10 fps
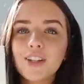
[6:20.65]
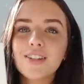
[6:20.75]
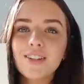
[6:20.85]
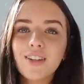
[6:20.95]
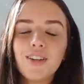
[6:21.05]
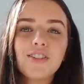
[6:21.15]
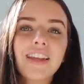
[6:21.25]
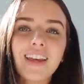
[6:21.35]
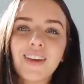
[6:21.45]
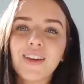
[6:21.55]
Just as a huge
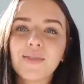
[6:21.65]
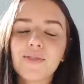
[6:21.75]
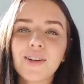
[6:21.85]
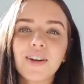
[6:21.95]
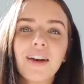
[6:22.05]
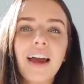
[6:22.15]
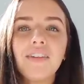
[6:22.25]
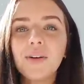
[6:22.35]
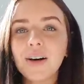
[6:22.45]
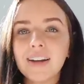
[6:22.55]
thank you to
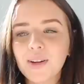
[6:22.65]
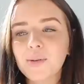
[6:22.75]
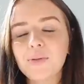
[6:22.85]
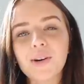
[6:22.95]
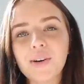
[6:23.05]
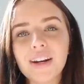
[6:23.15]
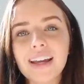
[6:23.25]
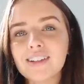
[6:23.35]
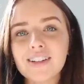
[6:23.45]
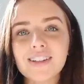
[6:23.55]
everyone who pre-ordered
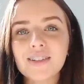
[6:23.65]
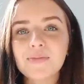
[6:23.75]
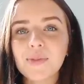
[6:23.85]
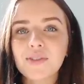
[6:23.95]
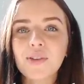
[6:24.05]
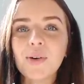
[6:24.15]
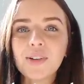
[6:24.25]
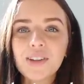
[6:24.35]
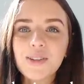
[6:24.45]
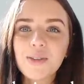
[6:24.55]
and just for all of the